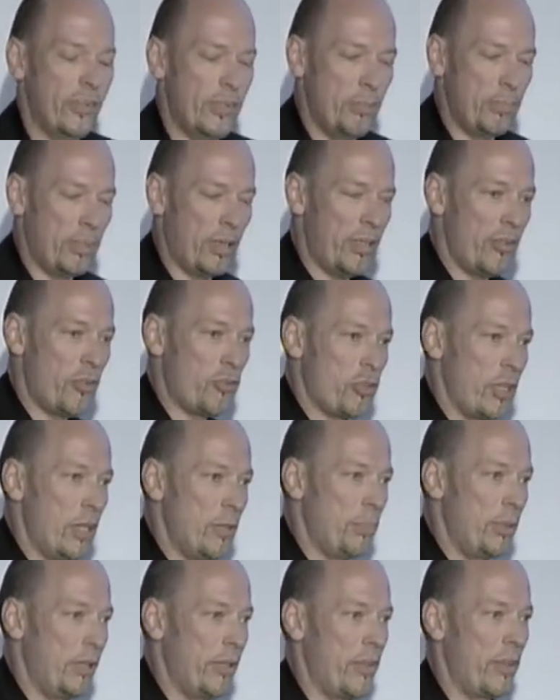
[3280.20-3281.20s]
pulse
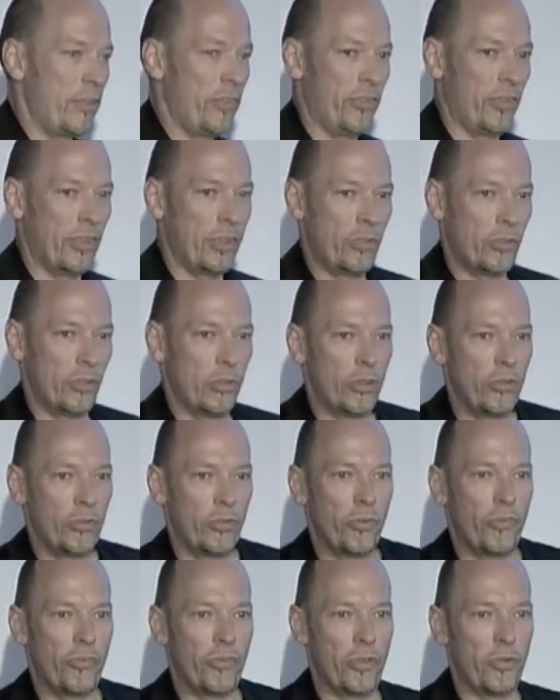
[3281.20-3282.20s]
shaping, that is return
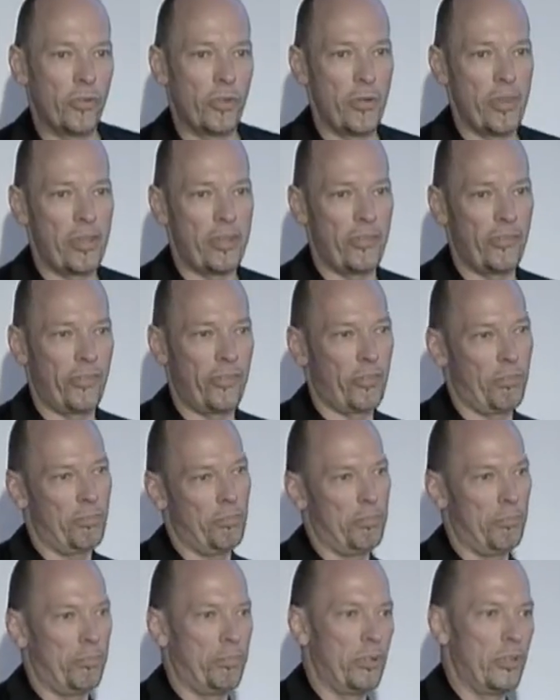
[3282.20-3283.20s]
to zero, that is
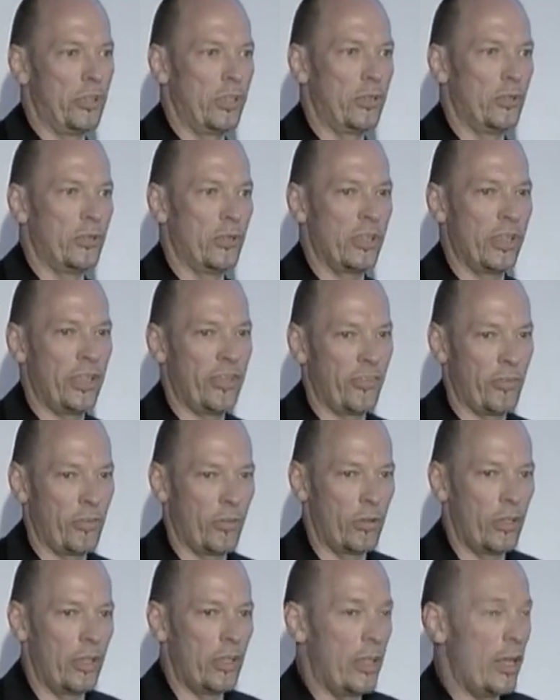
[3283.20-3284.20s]
pretty good against
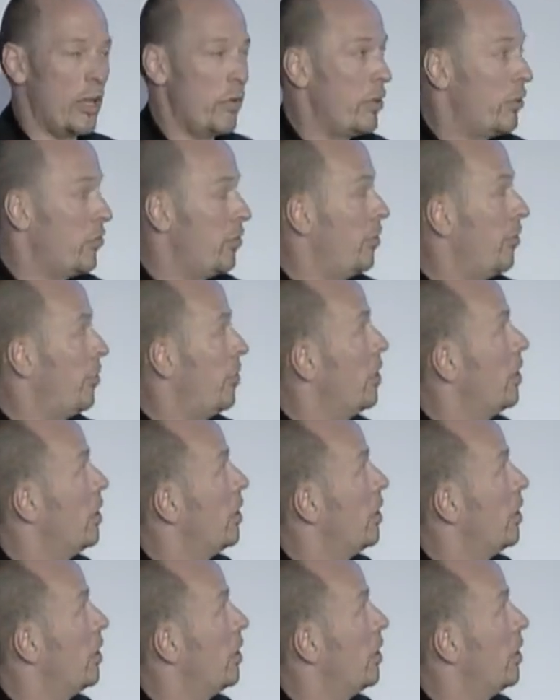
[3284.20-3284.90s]
nonlinearities,